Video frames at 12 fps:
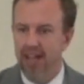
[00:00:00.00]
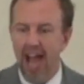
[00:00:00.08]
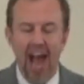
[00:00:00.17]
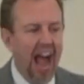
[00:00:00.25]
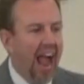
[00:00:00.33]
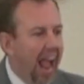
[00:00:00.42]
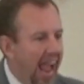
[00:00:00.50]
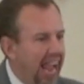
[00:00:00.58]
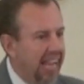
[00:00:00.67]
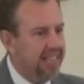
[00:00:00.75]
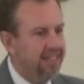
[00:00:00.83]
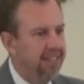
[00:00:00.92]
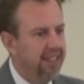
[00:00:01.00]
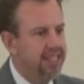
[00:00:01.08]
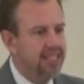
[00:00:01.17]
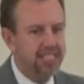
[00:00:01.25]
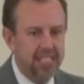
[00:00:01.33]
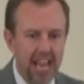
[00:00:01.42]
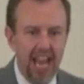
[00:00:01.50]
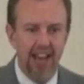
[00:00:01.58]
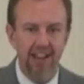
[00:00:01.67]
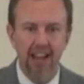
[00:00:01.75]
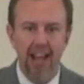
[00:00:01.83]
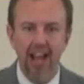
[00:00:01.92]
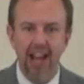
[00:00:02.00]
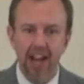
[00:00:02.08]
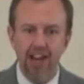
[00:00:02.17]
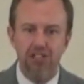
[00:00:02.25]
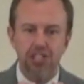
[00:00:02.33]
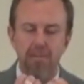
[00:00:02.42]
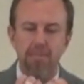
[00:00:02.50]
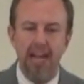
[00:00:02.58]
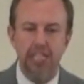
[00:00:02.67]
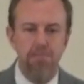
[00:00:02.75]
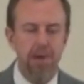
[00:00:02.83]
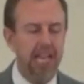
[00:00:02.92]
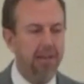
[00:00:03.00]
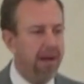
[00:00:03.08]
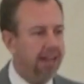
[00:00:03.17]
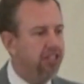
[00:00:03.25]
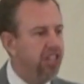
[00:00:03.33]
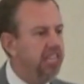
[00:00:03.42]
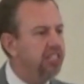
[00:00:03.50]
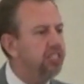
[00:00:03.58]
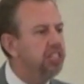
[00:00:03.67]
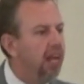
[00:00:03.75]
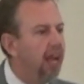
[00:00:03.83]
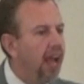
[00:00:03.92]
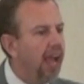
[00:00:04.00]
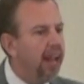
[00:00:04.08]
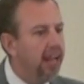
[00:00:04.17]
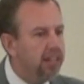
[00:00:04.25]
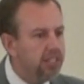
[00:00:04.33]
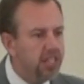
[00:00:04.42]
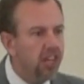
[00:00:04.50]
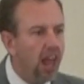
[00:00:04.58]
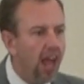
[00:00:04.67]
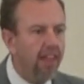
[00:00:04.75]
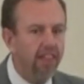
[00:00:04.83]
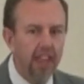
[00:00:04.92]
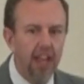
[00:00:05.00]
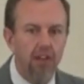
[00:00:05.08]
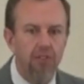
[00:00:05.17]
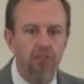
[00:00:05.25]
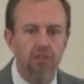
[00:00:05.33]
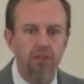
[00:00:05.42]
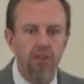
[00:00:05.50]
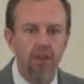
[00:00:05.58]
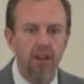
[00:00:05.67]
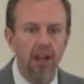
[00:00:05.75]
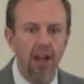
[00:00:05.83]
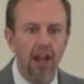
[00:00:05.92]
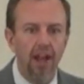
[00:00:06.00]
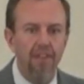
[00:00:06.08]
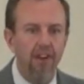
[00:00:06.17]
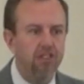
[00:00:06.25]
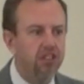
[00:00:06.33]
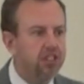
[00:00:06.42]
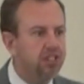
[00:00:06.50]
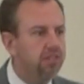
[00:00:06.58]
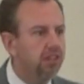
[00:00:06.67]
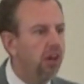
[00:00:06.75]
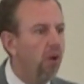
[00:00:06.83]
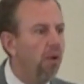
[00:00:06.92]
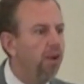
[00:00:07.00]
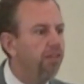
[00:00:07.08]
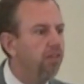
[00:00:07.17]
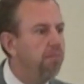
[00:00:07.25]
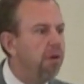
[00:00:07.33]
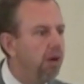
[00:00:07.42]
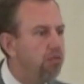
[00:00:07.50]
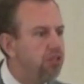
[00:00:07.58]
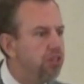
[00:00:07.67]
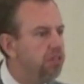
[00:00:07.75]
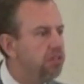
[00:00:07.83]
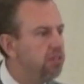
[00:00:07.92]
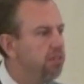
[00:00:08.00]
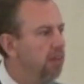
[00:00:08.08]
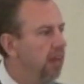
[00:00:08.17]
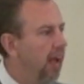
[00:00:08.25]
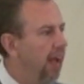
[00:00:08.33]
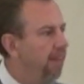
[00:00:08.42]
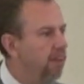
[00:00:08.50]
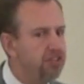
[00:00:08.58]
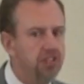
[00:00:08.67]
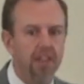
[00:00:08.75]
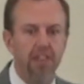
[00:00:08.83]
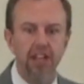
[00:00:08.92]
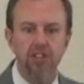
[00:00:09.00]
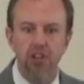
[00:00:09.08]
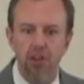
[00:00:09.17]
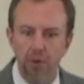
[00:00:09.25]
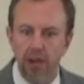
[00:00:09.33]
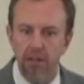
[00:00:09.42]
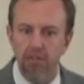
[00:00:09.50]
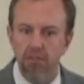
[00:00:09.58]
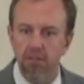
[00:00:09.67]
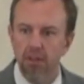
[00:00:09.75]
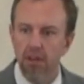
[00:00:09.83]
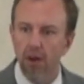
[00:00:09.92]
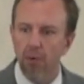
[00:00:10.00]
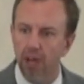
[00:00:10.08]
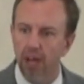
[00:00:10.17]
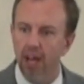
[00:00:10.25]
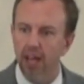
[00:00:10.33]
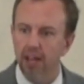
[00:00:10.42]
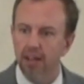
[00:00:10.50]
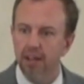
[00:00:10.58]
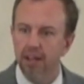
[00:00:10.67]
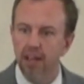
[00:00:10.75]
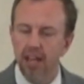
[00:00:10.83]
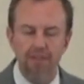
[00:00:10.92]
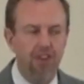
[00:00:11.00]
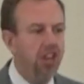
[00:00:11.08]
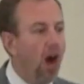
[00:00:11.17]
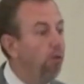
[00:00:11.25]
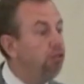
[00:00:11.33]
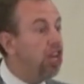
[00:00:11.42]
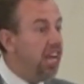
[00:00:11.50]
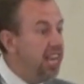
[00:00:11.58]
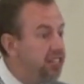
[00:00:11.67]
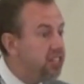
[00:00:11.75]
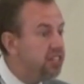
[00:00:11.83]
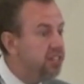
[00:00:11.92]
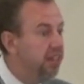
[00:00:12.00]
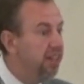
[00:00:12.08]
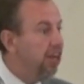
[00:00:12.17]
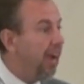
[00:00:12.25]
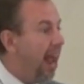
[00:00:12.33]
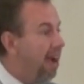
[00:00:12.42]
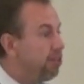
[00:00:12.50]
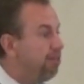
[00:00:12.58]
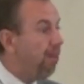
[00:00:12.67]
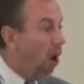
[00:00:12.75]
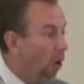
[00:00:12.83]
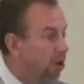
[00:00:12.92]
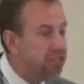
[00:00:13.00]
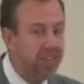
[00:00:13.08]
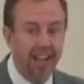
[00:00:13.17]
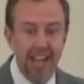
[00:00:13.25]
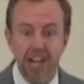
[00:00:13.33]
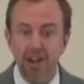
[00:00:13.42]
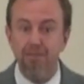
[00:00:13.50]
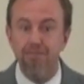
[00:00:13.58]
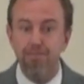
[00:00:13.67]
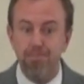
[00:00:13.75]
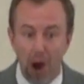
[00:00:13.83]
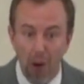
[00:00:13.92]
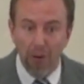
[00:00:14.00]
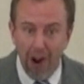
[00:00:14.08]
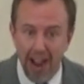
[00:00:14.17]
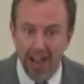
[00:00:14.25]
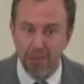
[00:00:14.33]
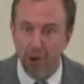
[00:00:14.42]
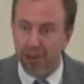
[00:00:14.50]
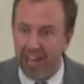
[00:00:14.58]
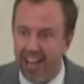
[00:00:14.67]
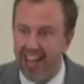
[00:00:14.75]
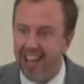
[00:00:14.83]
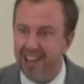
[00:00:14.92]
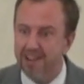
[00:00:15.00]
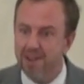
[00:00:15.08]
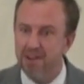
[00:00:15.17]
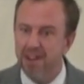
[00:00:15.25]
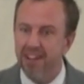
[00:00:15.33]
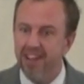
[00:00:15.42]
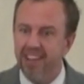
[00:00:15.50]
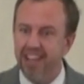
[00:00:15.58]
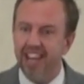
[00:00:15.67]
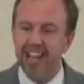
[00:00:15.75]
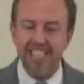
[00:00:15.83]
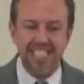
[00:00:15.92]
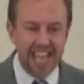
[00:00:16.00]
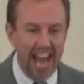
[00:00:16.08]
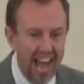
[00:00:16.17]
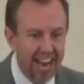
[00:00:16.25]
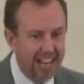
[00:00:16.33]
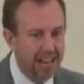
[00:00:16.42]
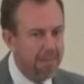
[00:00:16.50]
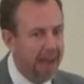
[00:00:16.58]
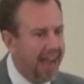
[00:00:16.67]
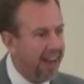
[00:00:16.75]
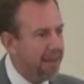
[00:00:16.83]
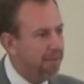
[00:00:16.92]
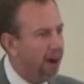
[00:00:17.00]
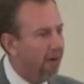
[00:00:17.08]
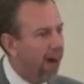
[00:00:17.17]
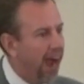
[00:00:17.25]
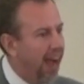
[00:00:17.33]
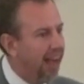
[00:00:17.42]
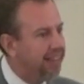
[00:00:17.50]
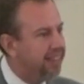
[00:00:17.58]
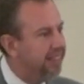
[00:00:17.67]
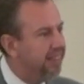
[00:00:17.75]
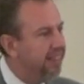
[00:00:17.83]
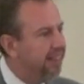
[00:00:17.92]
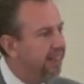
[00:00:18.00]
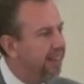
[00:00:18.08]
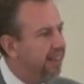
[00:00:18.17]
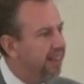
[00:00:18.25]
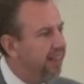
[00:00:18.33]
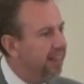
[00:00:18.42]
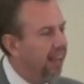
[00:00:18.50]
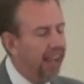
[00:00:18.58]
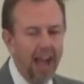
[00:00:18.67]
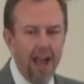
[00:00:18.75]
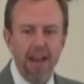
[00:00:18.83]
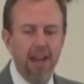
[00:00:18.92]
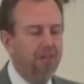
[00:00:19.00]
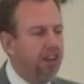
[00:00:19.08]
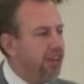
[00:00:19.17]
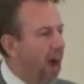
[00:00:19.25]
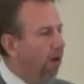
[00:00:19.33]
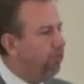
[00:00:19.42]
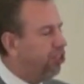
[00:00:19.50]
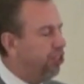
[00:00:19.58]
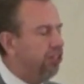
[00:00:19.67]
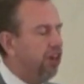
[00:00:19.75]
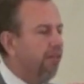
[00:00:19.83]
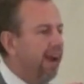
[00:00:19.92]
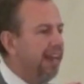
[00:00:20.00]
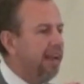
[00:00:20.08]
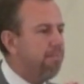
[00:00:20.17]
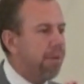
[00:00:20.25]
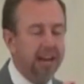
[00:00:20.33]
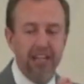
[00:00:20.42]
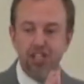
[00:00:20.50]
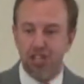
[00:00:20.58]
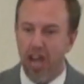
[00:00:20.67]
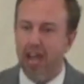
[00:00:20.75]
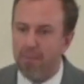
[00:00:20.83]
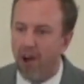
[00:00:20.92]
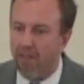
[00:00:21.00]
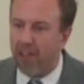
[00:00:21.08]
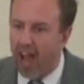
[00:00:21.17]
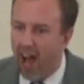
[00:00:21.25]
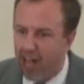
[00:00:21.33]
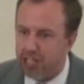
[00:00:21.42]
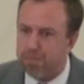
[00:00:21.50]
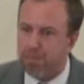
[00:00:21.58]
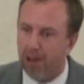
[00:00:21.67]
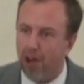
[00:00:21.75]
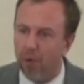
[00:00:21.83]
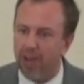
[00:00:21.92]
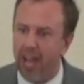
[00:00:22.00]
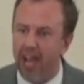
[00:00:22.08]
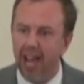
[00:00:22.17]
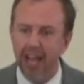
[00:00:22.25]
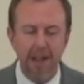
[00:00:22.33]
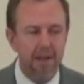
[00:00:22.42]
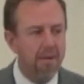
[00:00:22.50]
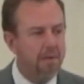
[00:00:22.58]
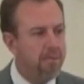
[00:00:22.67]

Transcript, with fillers: I hate to see it and hear somebody speak about Jesus, and it's just like this. And they're just going through motions, and there's nothing to it. Okay? If you know Jesus, you got to have some force in your program, okay? Amen. You get excited about him, all right? And if you don't, you're, you're really putting a shame on the gospel, okay?